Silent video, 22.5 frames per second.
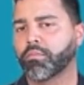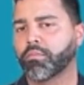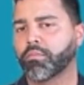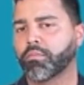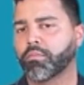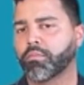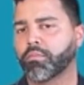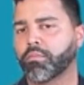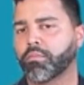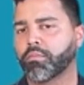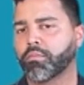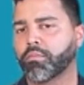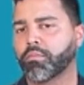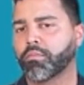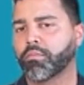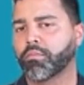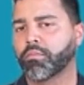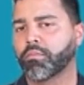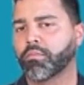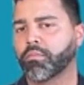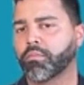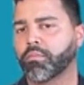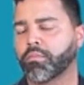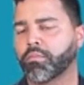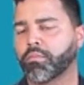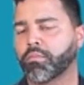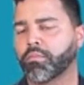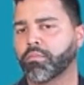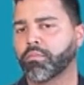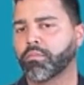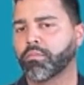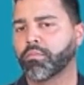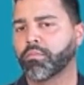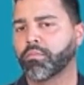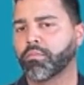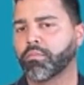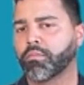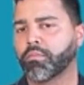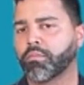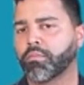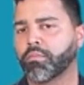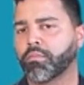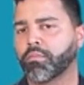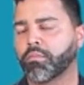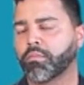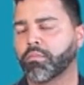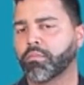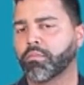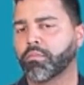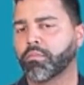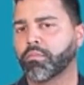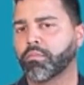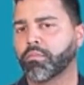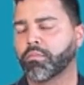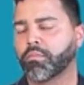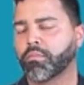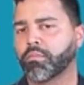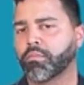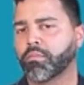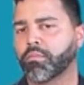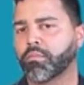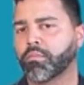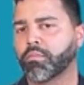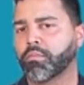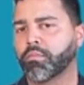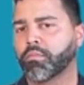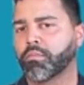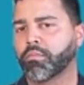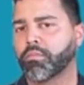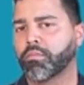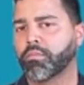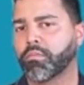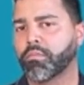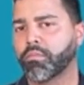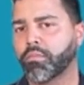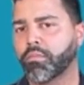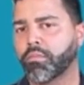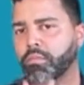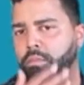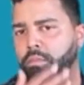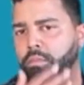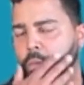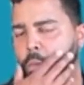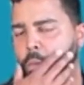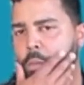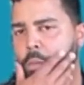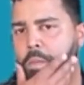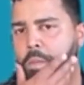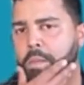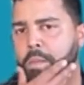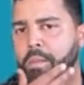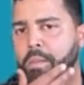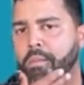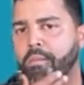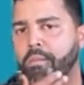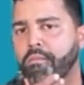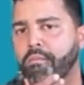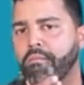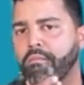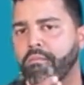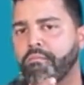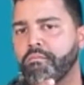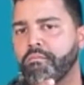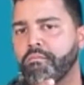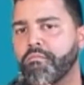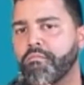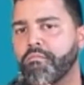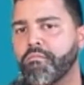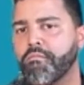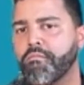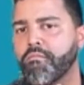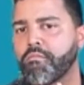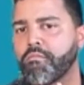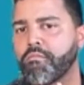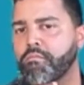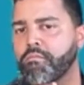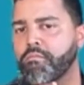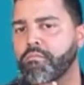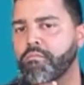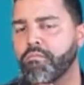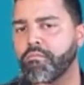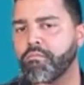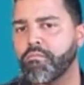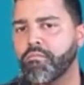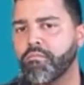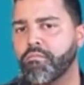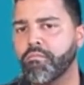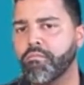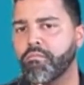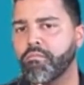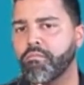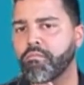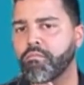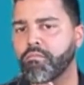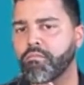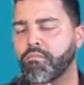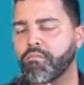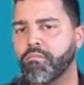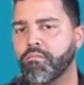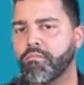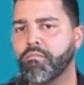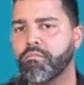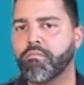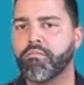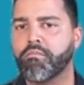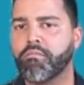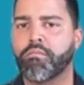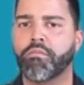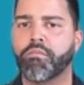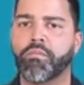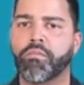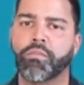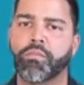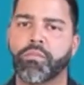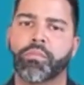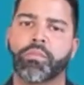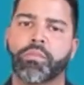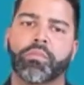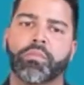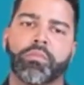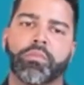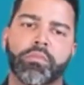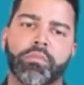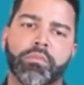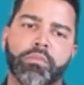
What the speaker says: (not speaking)